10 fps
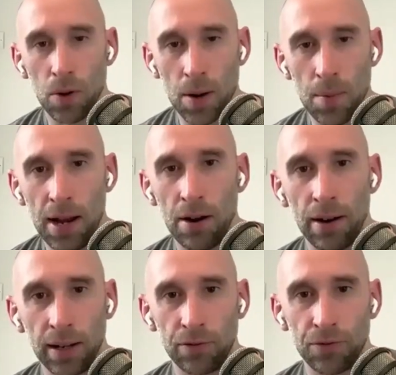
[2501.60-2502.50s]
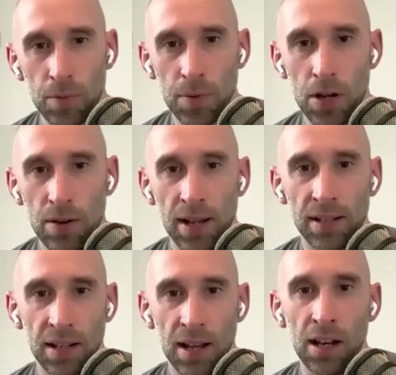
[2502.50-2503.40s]
What I'm hearing from you
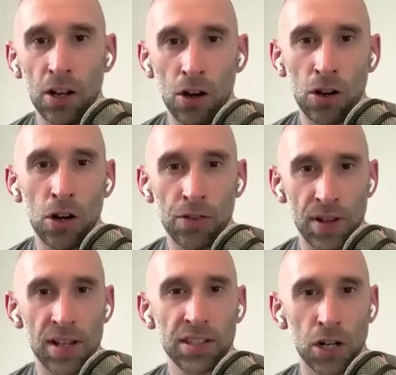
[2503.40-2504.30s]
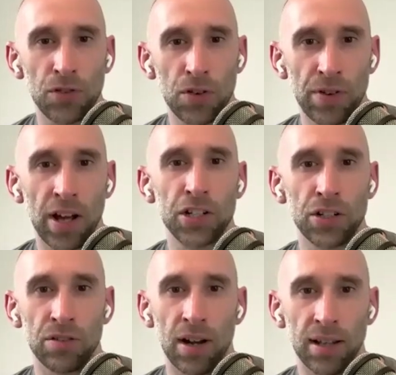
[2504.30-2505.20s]
is it, a, lot. a lot of it is self
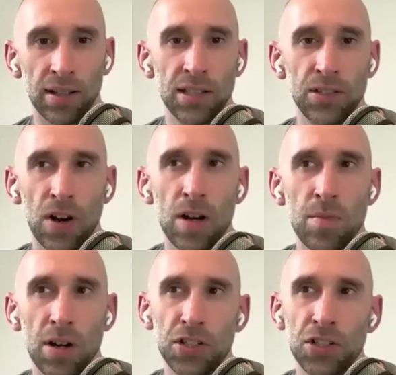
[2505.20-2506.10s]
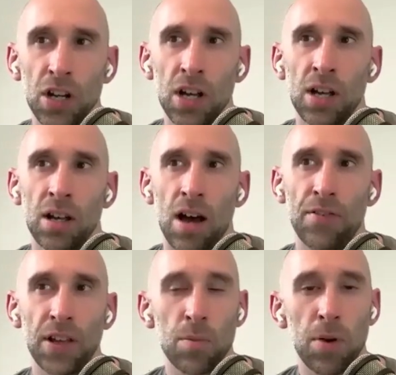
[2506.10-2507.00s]
reflection, right? This is very much, I
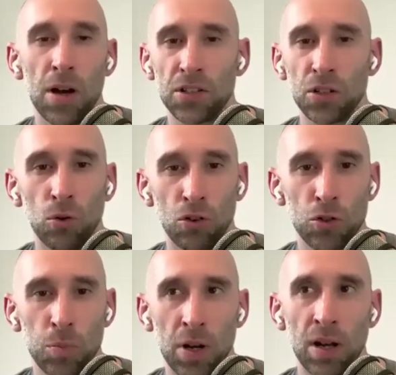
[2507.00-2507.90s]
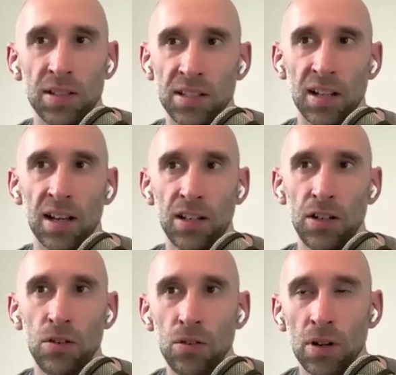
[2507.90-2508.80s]
think, applies to all entrepreneurs. It's like
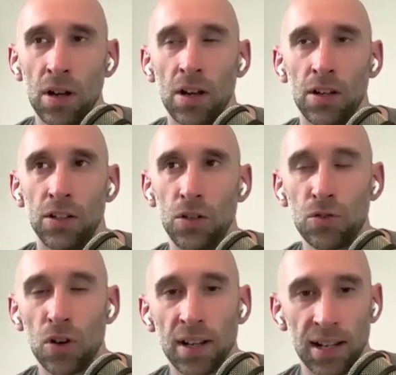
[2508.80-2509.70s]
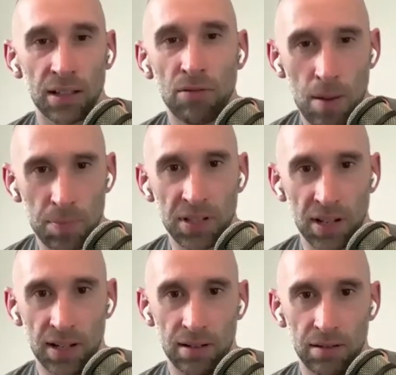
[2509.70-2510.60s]
you, you've got to get the reps
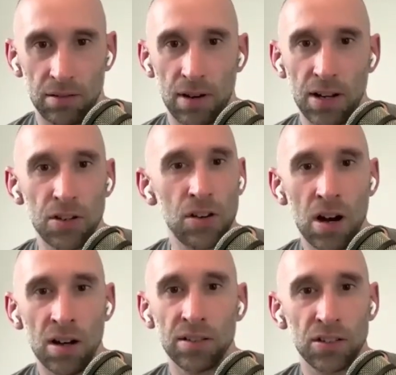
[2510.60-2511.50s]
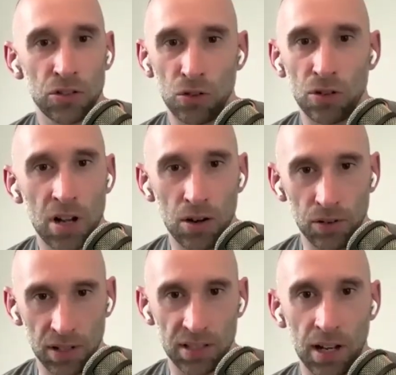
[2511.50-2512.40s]
in right? You can't shortcut
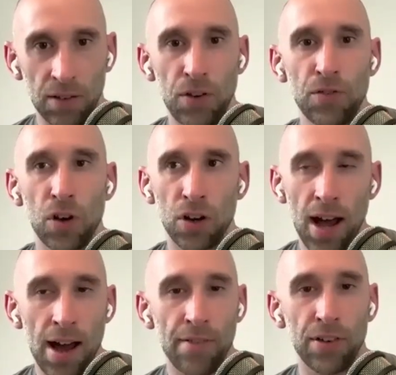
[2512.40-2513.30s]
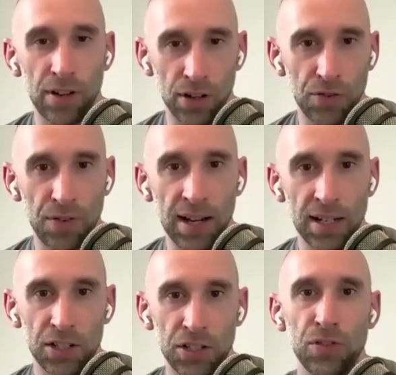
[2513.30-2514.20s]
all this stuff. You've got to have the little
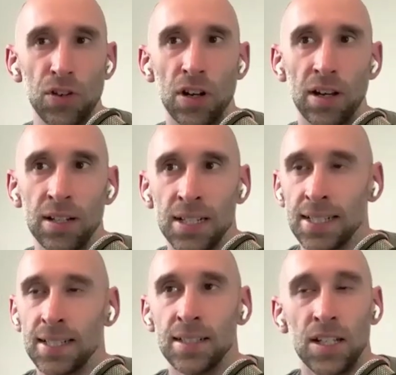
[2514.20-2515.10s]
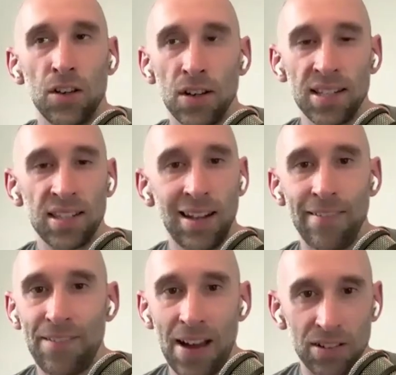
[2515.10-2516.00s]
failures. You've got to you've got to
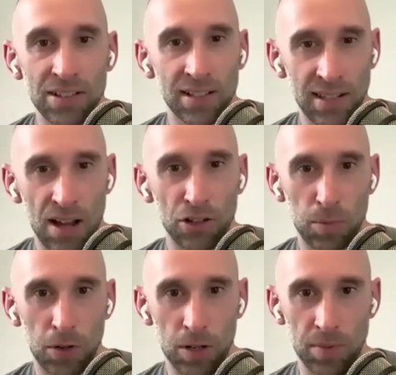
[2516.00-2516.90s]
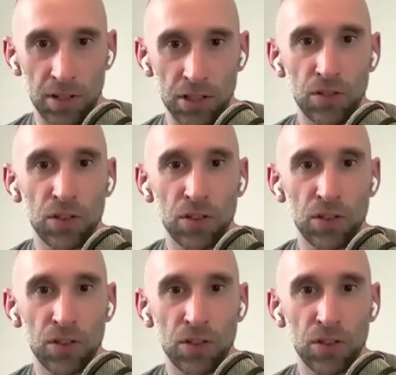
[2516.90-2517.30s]
sit thousand sales appointments.